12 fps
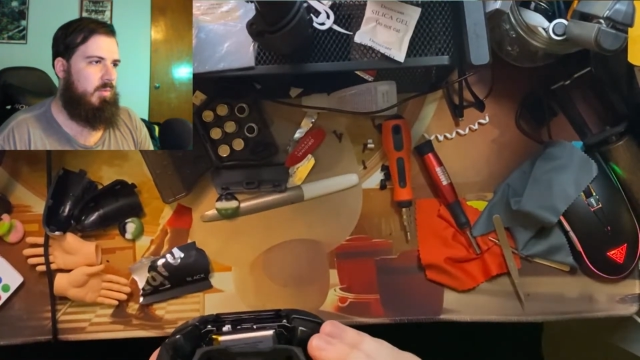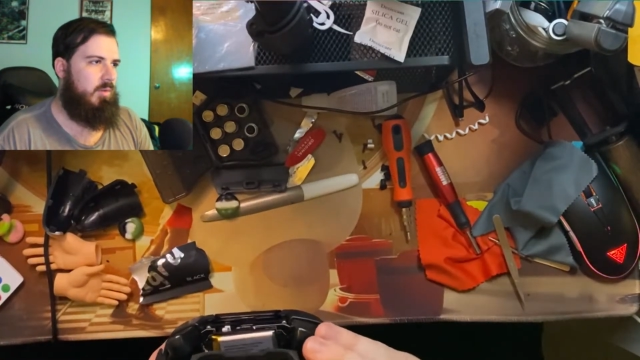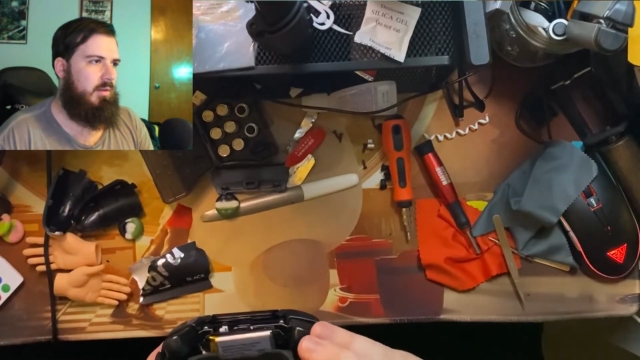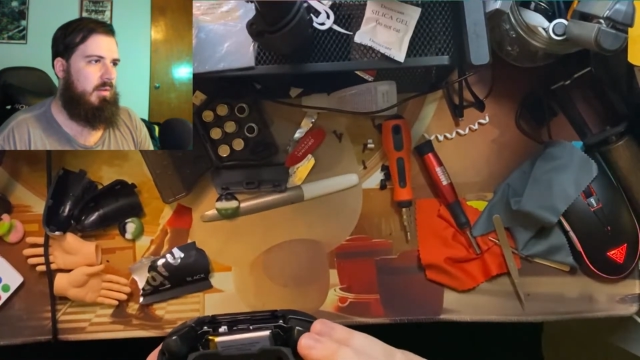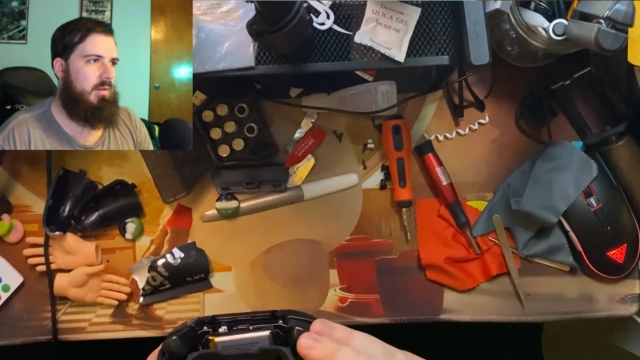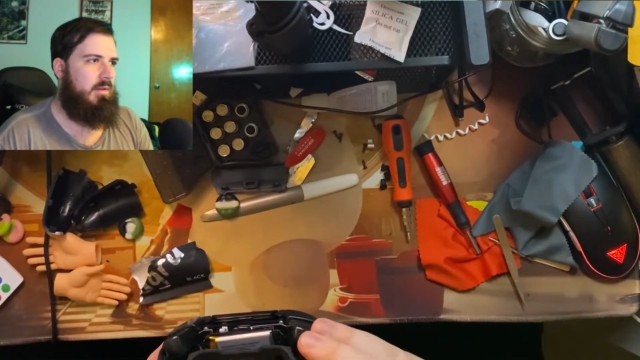to
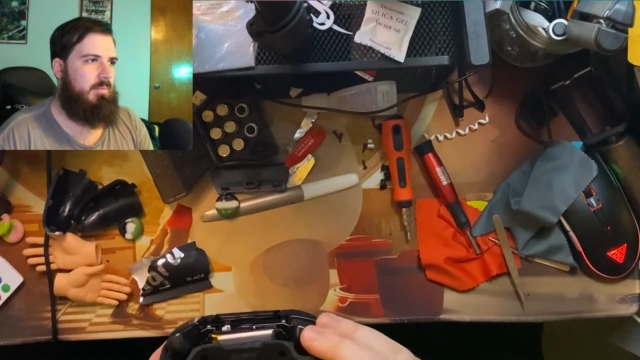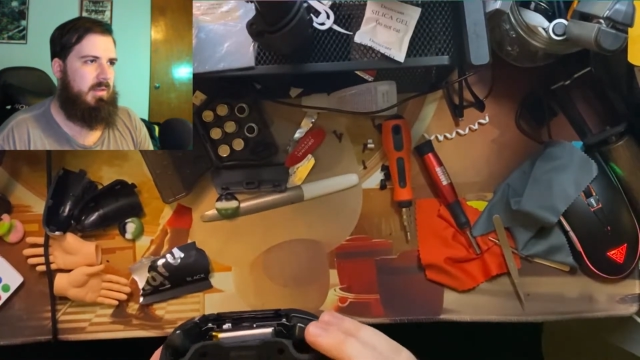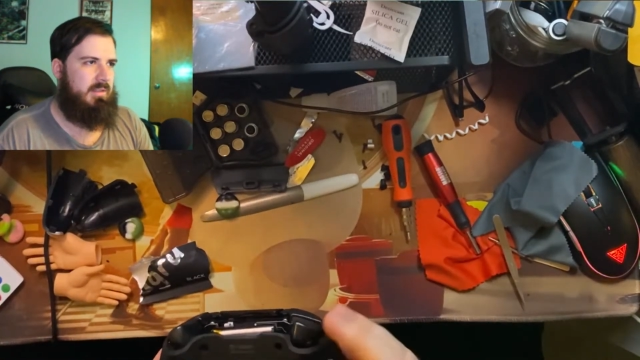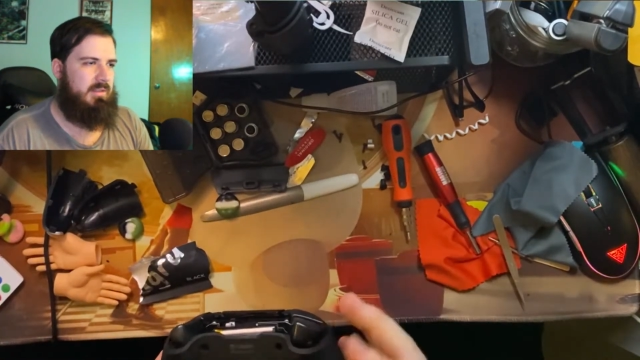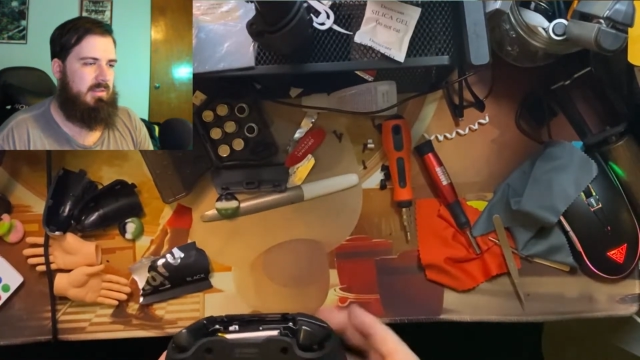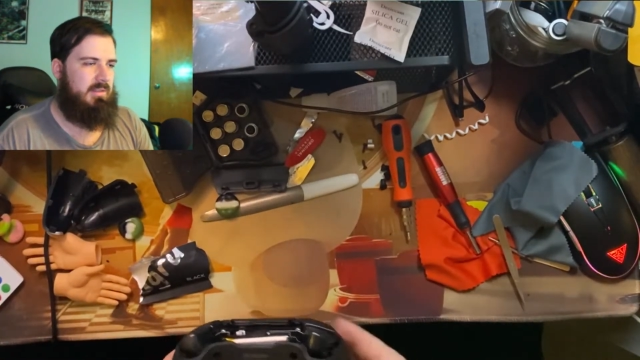work,
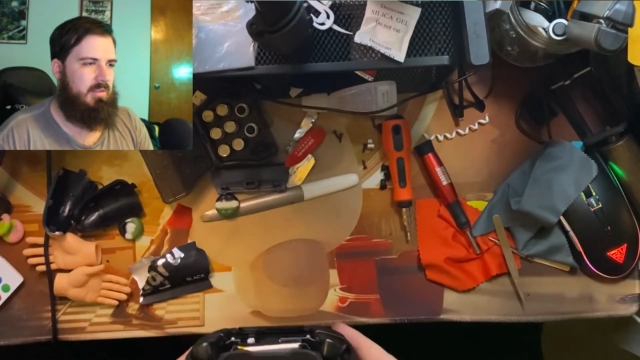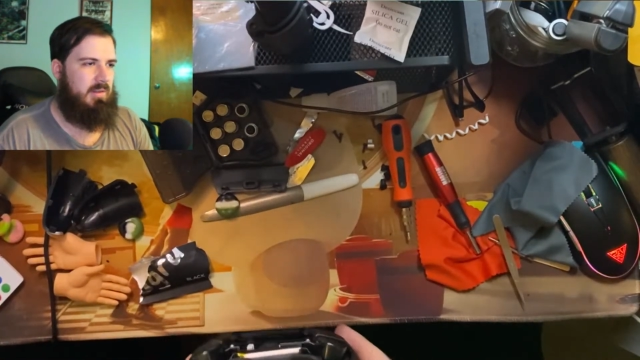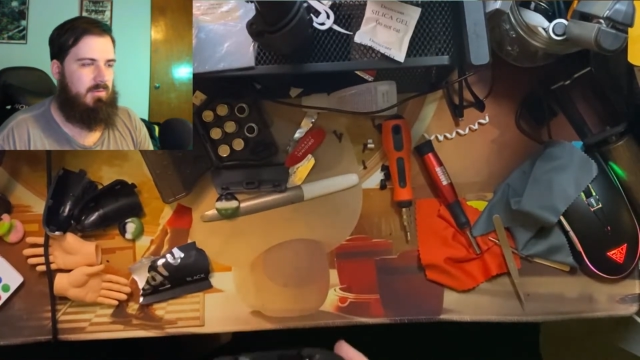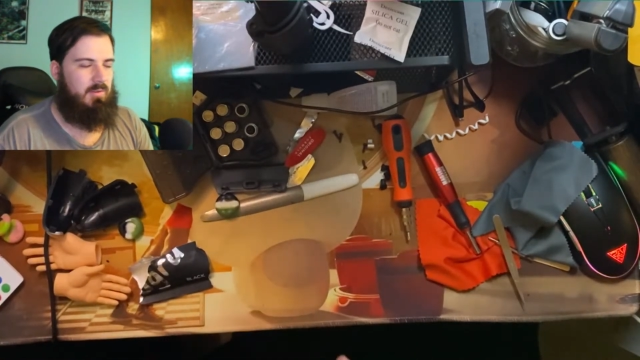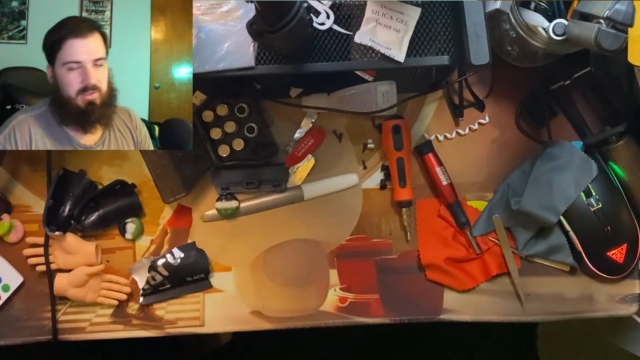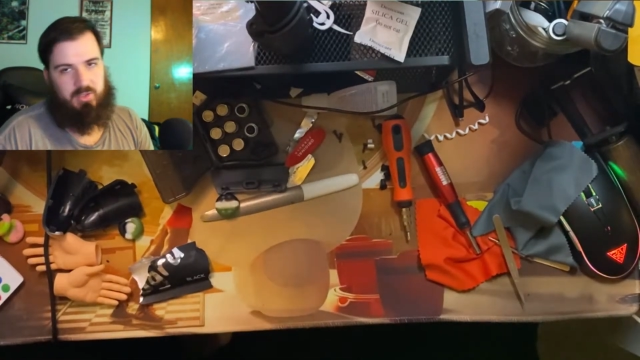but it's still
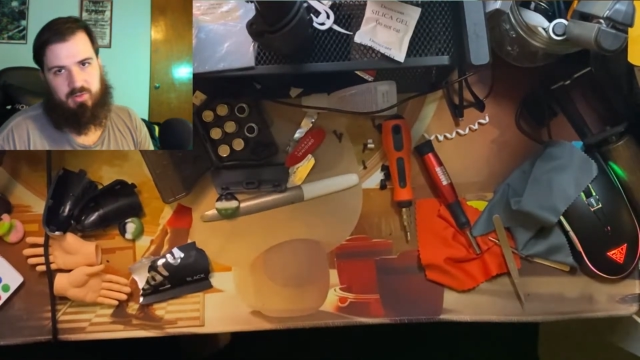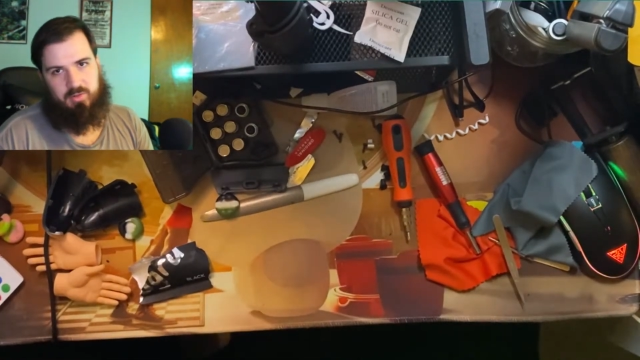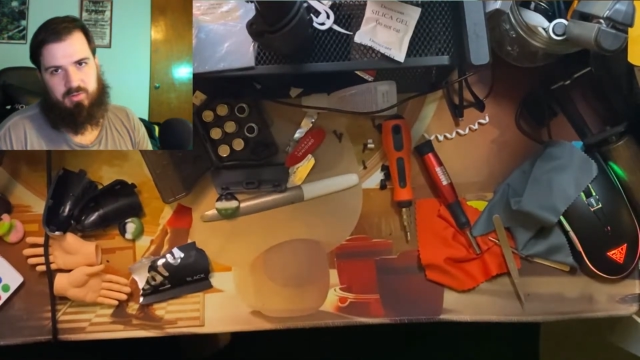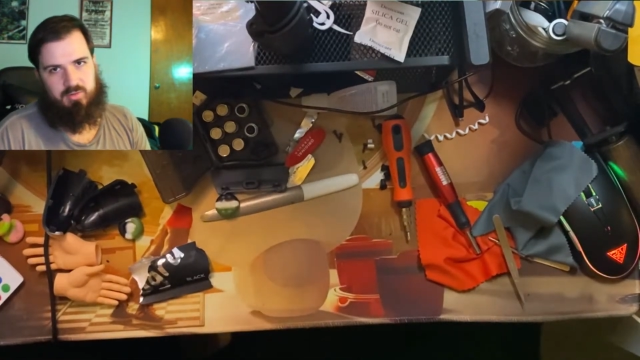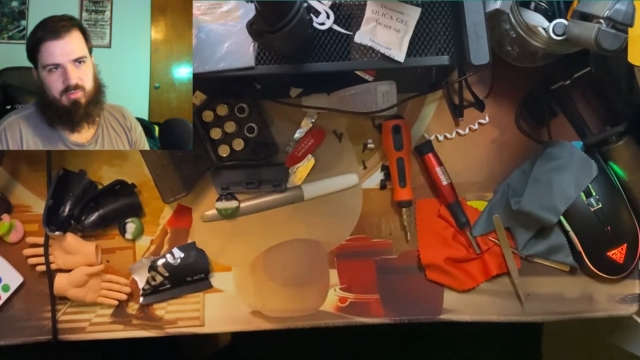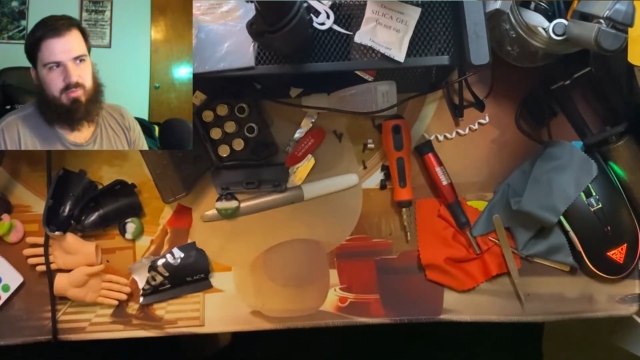not fully
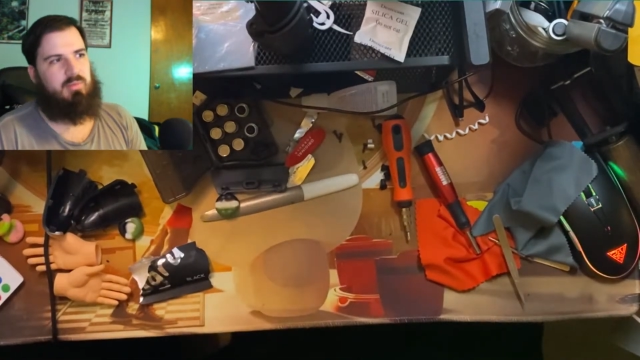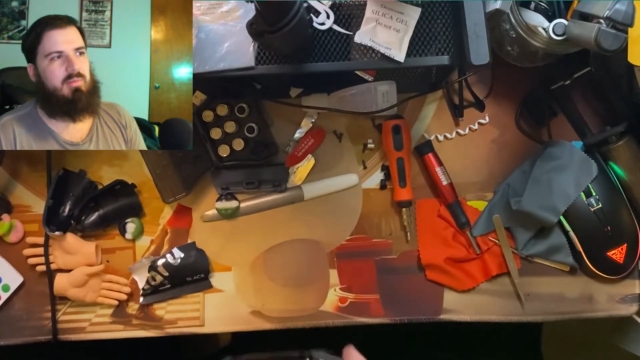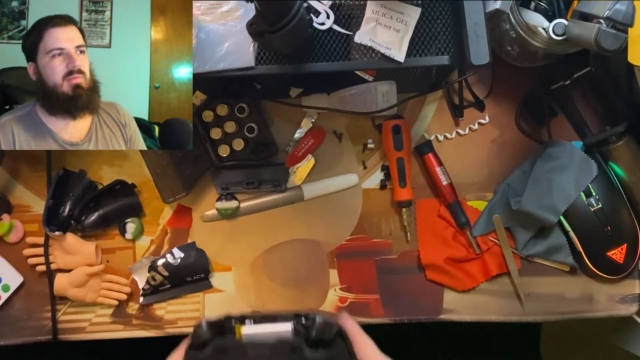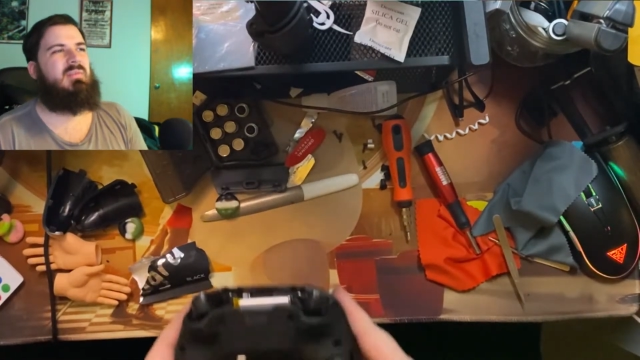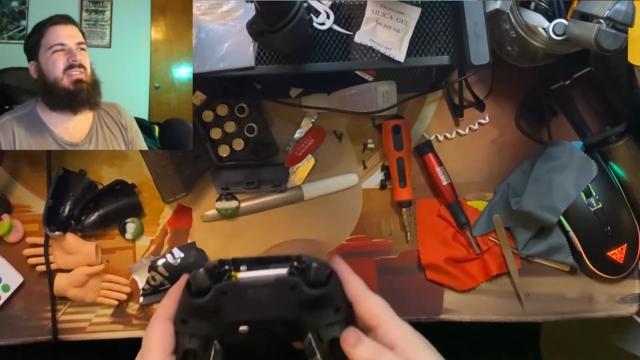cured, so it'll